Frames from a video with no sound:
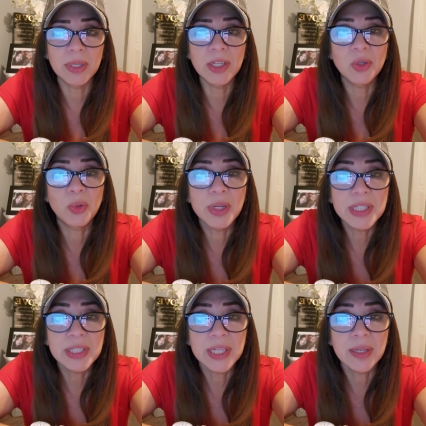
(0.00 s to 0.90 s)

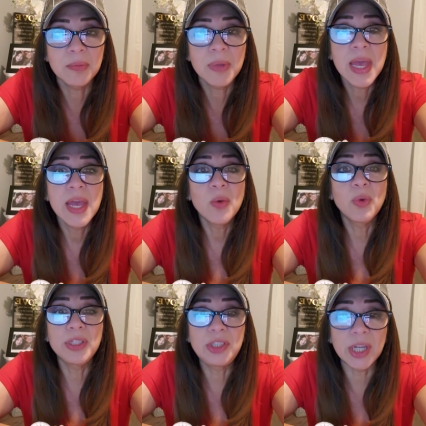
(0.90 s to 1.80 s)
increased him
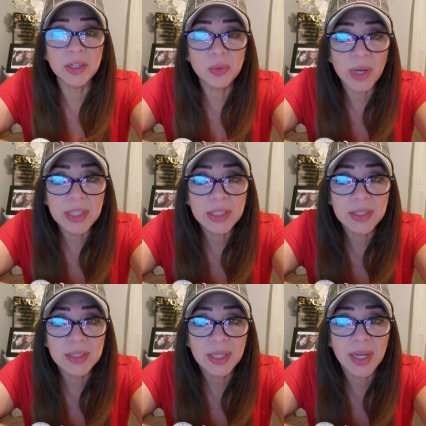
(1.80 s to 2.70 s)
with
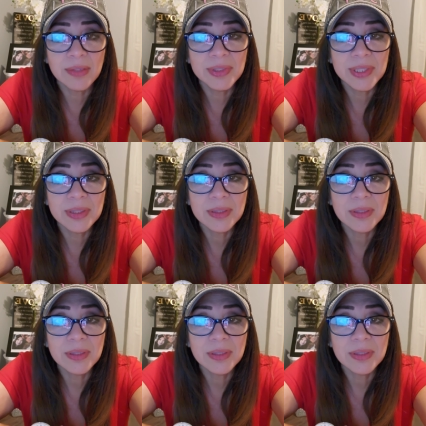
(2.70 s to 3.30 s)
generations' loves.